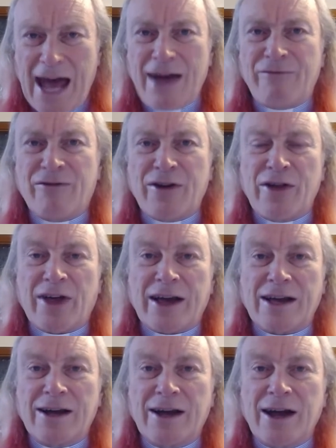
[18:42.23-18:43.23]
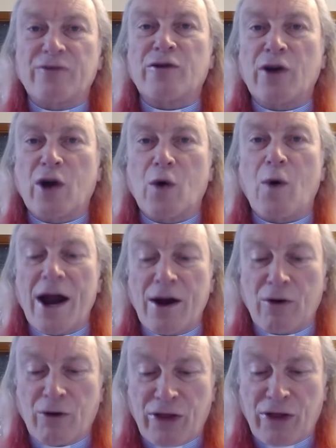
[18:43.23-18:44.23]
Everything has
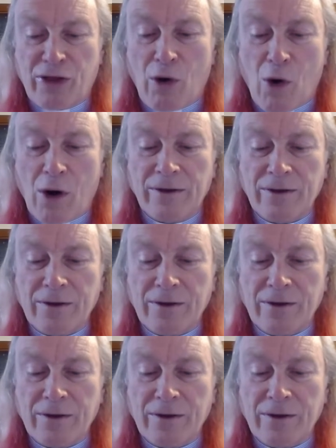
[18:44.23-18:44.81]
required thought,